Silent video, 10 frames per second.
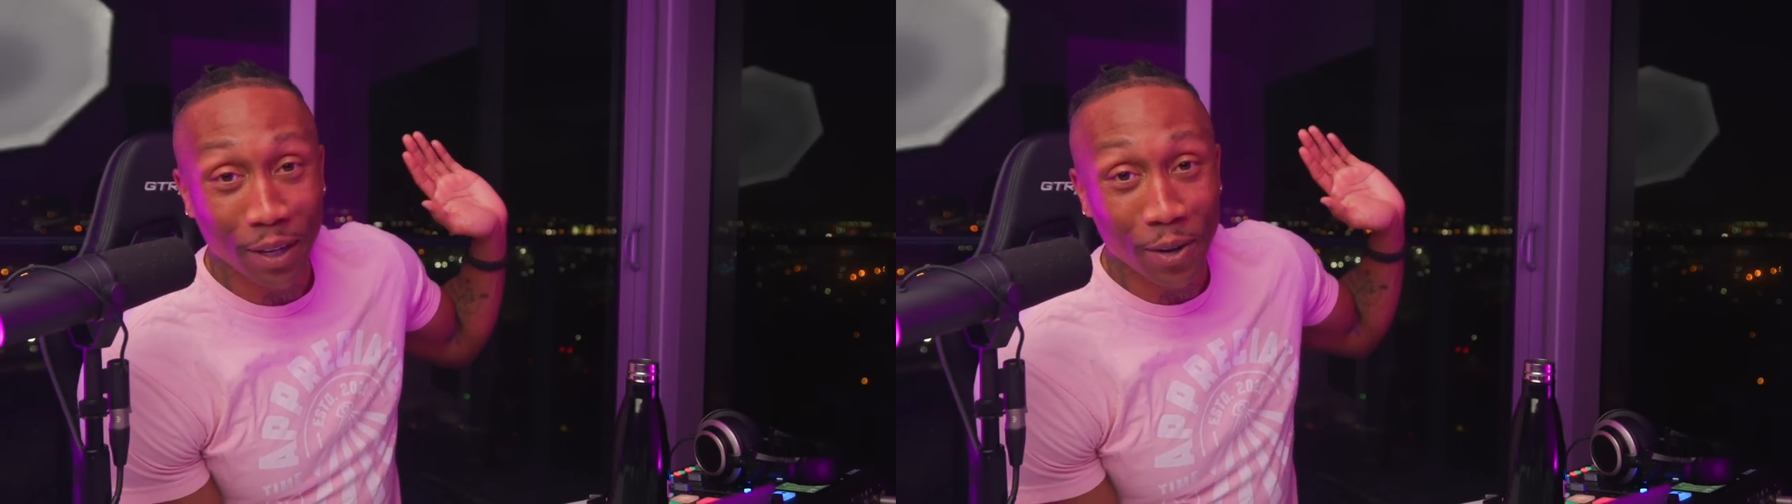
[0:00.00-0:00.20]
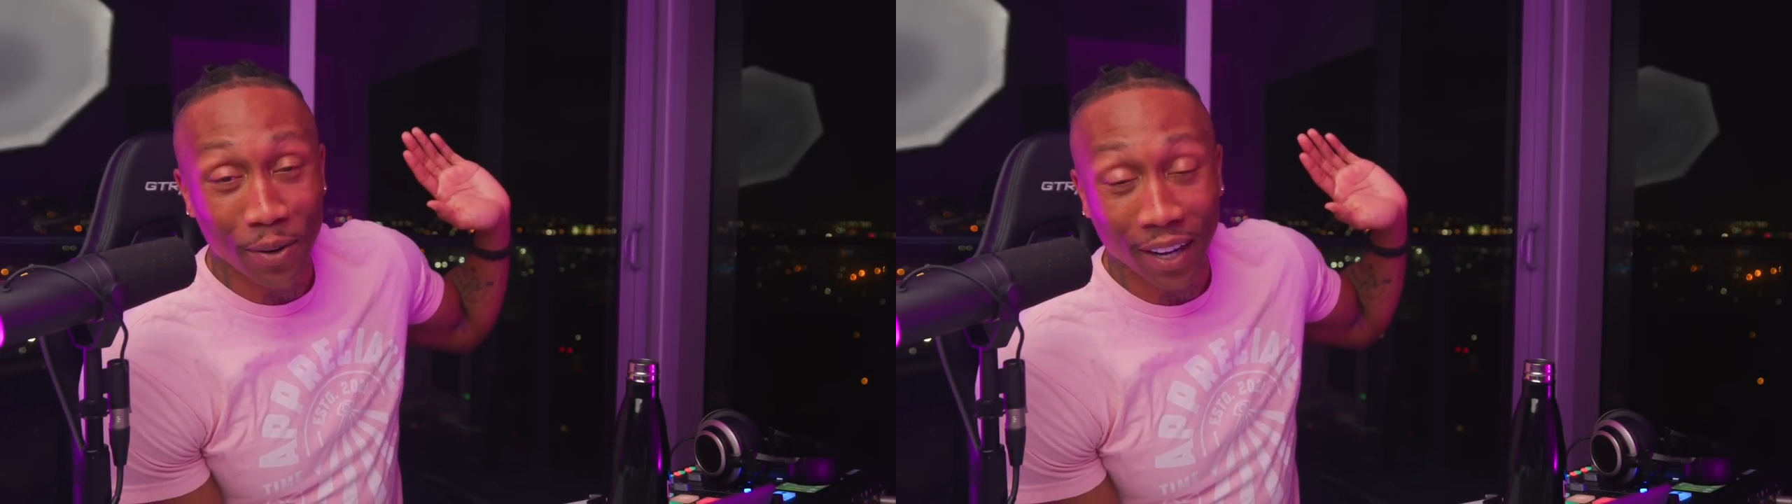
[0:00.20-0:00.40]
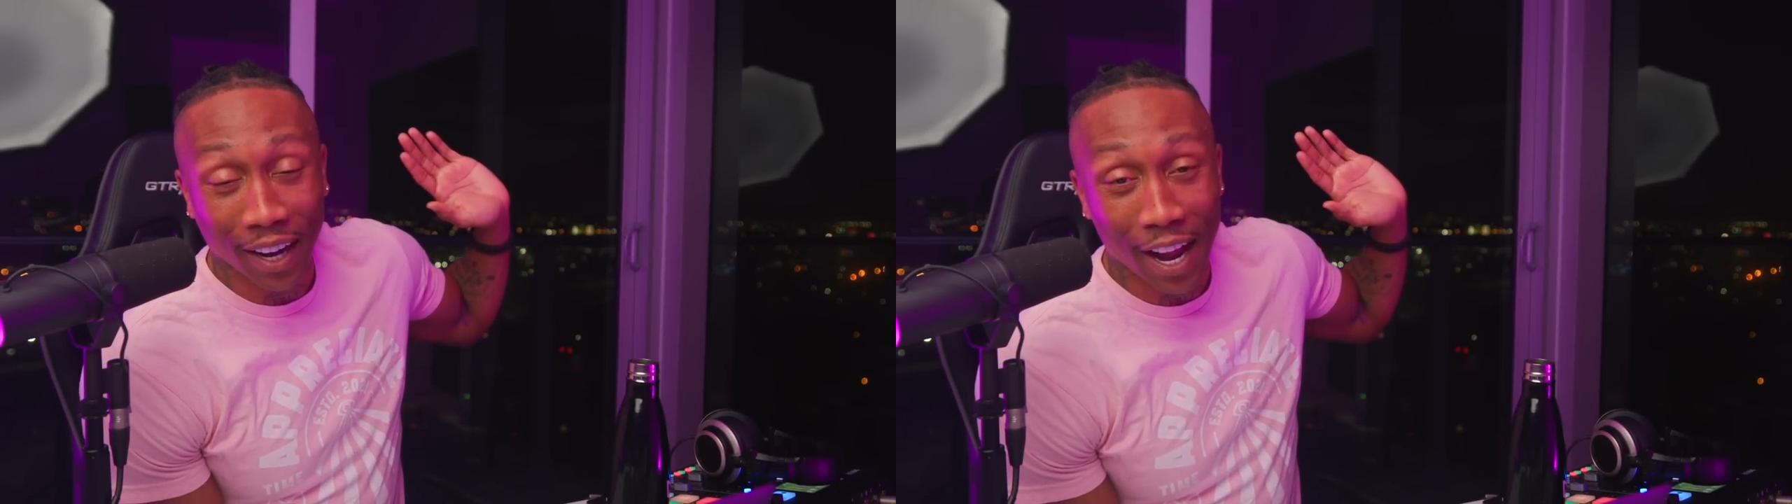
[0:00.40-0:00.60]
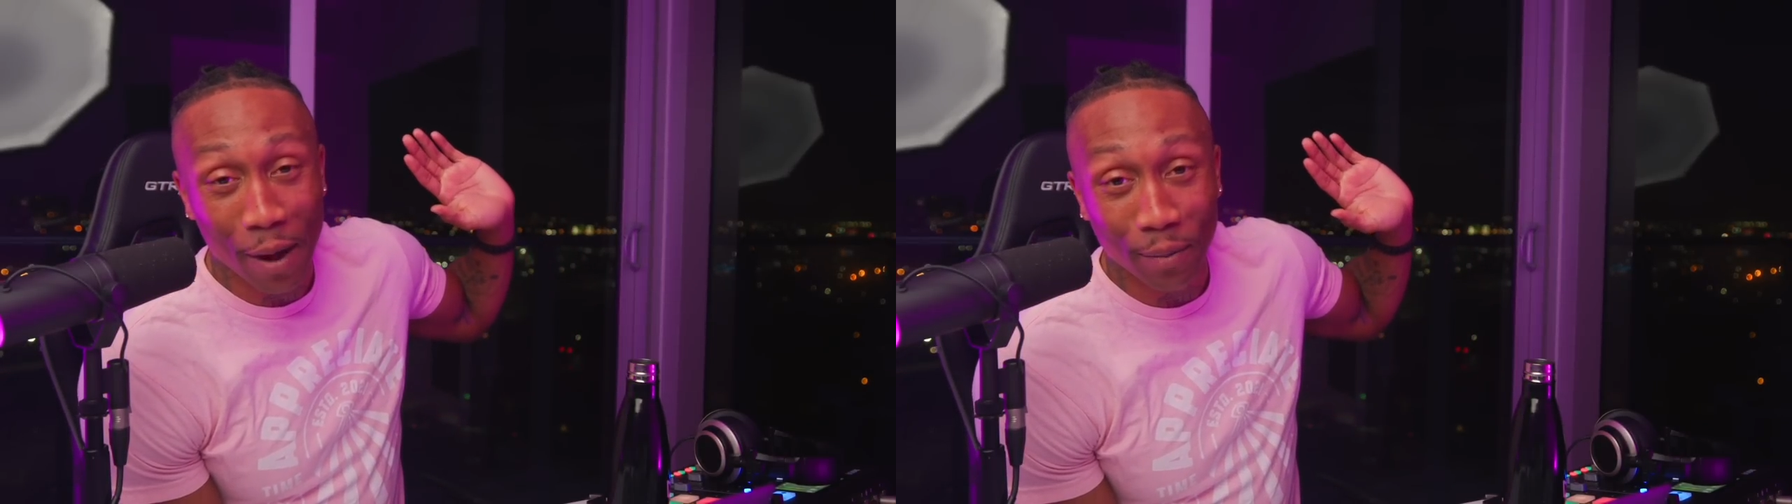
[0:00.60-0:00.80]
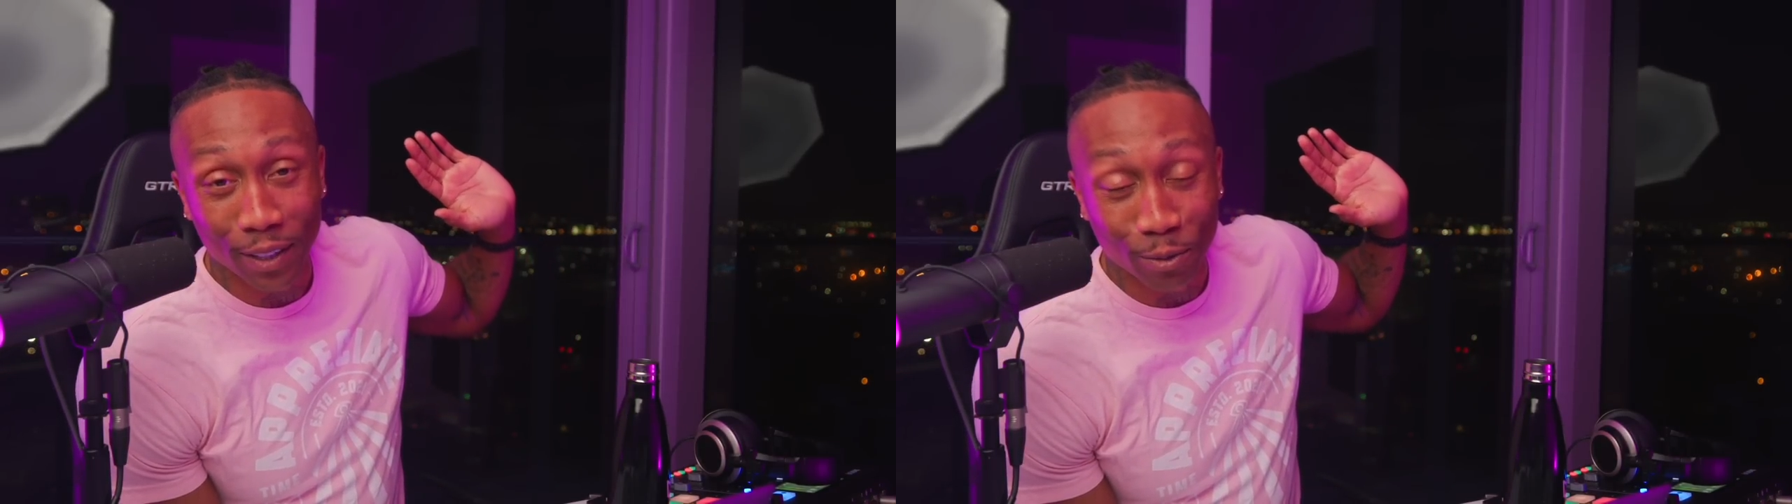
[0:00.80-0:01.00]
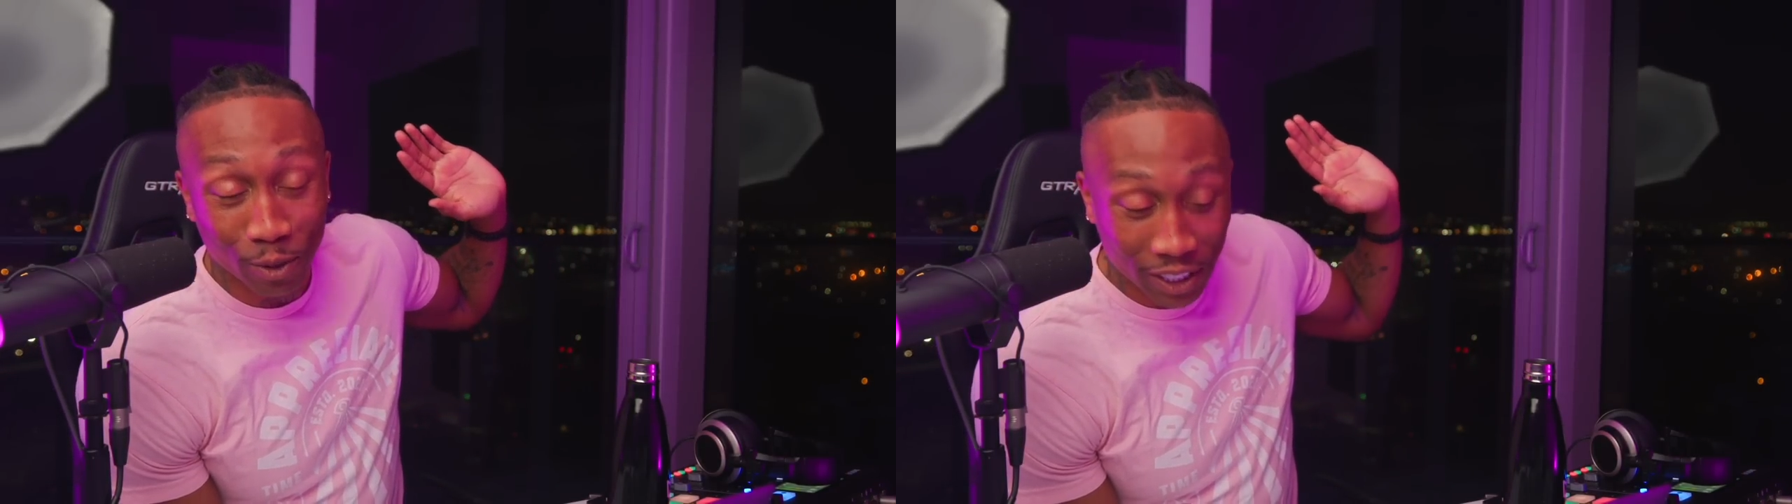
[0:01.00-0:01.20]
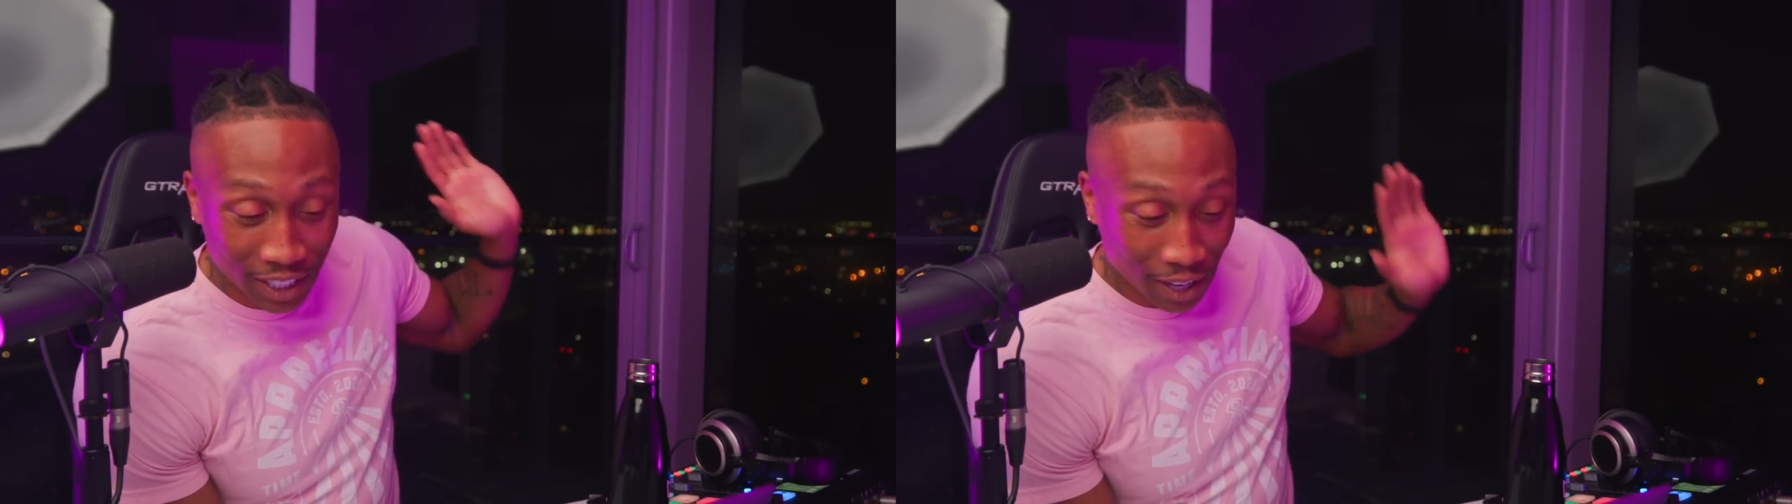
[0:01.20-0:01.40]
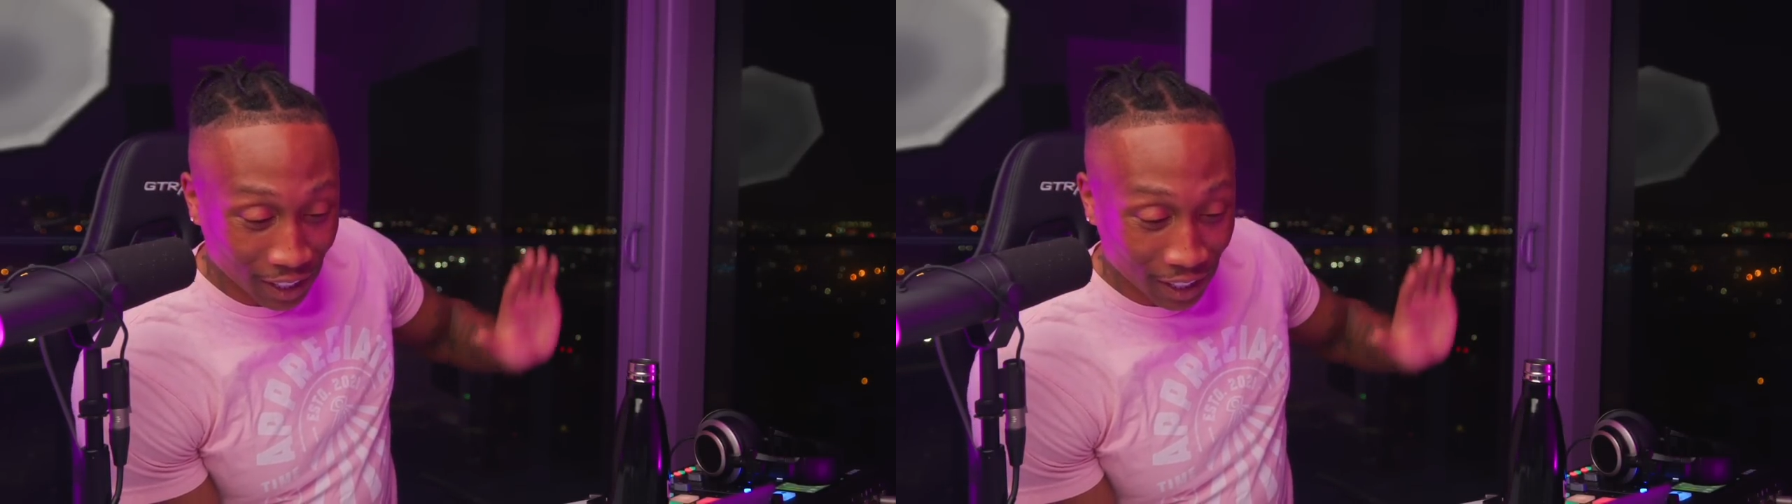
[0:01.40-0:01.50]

know in the comments what y'all